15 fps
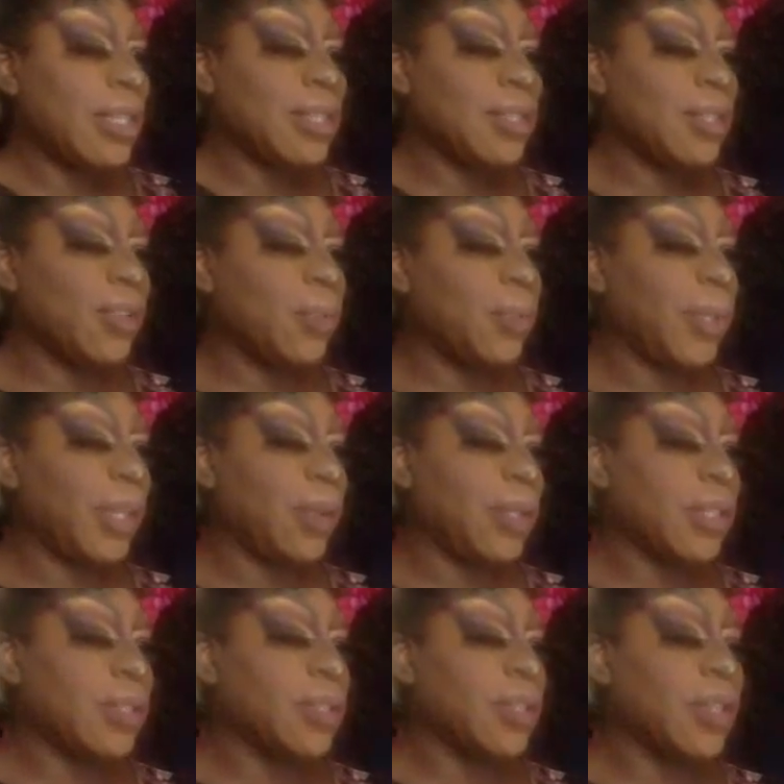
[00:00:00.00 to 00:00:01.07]
little
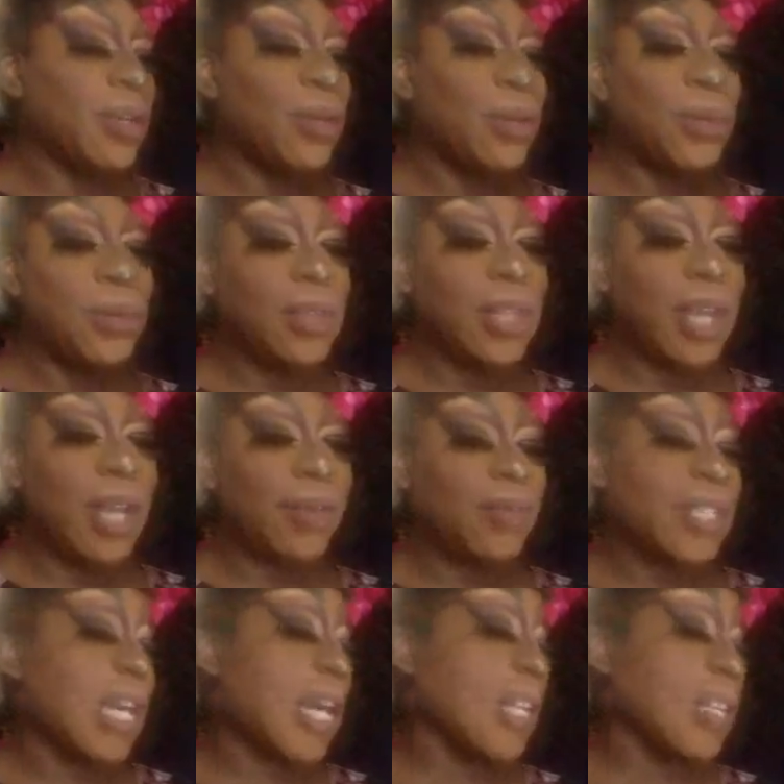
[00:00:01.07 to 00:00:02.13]
penguins who
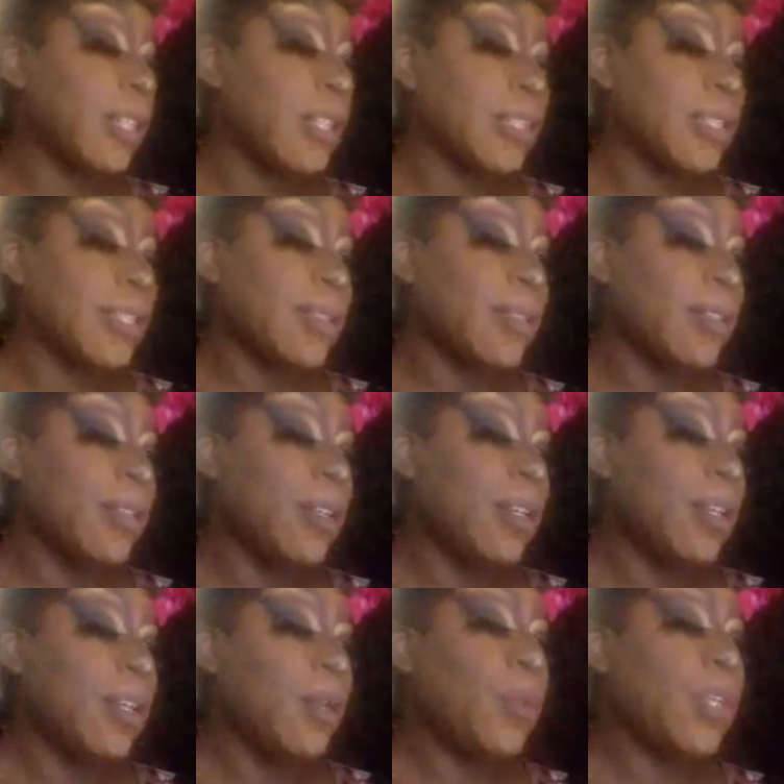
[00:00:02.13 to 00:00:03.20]
loved colors,
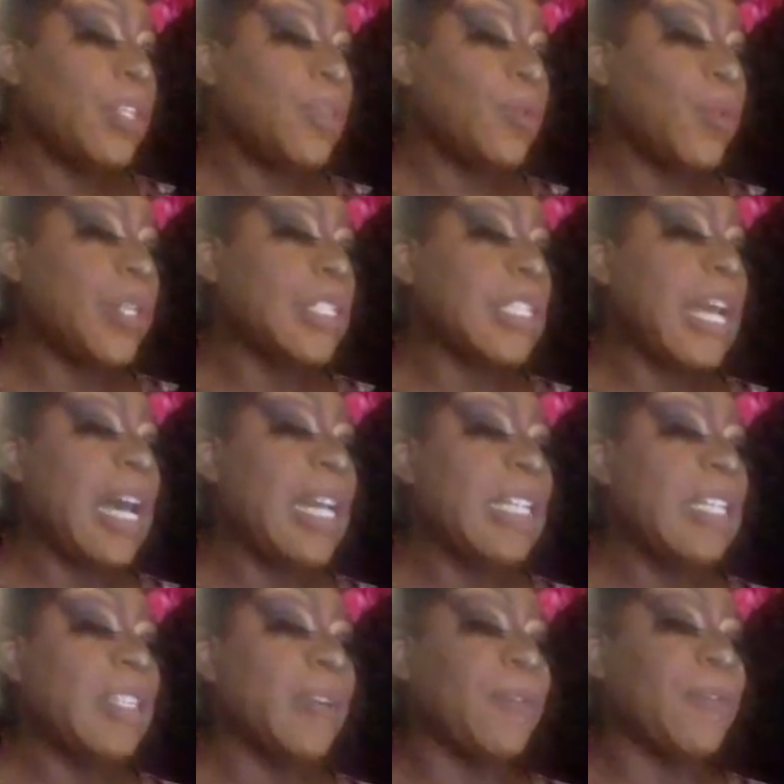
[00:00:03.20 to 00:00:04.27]
which was
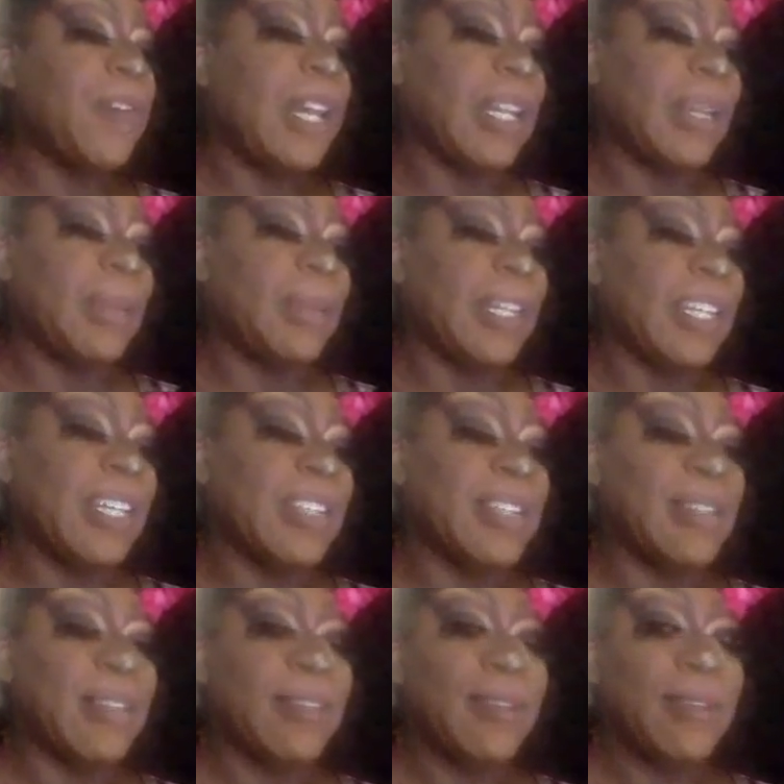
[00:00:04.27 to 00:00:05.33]
kind of funny
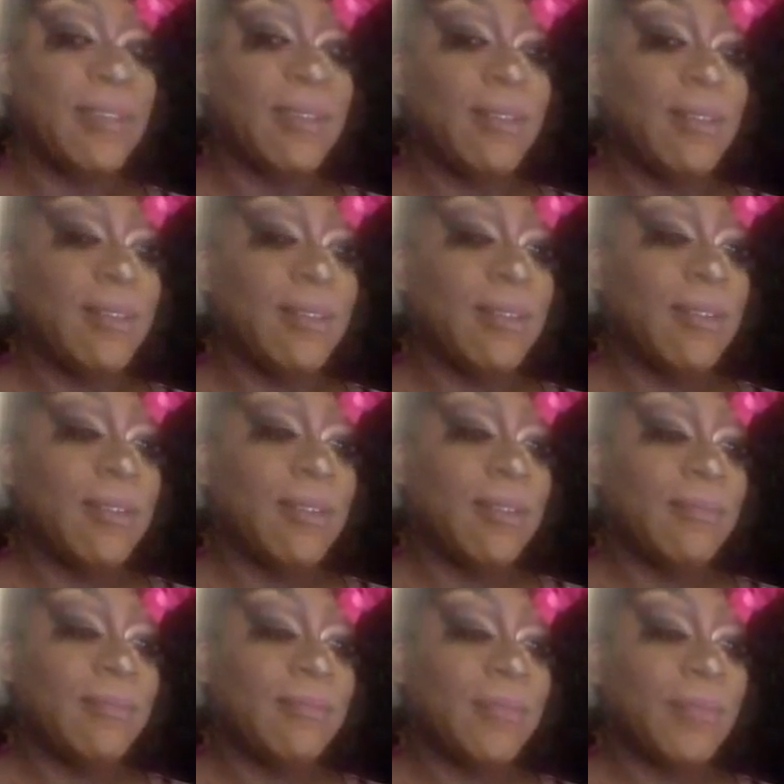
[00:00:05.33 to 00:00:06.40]
because
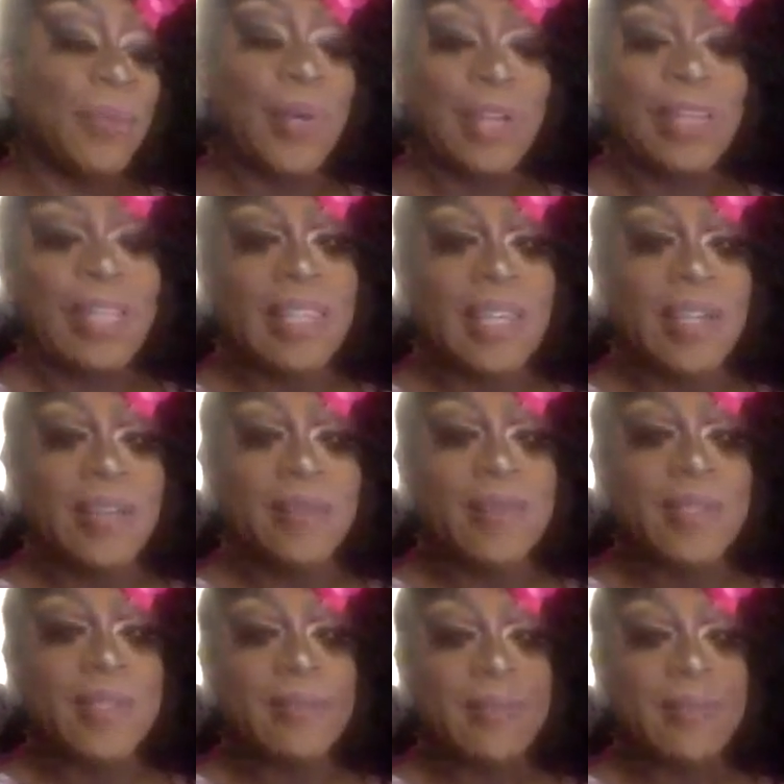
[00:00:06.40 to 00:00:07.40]
where they lived.